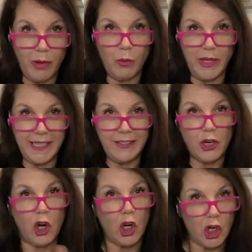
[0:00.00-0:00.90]
We're willing to
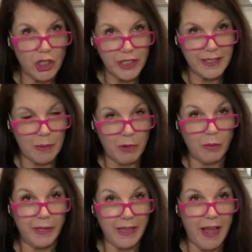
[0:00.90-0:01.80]
hurt
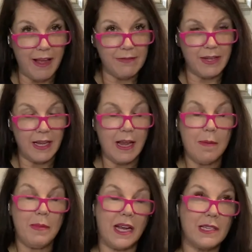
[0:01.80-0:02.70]
someone we love
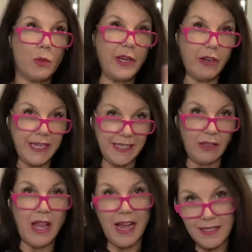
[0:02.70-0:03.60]
because we are in
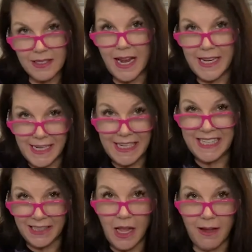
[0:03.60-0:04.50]
lust, i.e.,
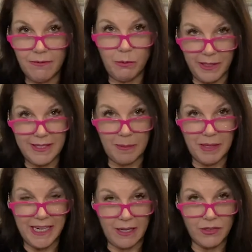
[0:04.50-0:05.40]
in love with
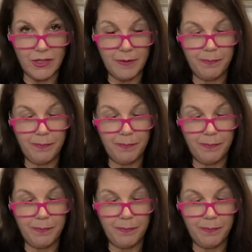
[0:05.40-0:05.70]
somebody else.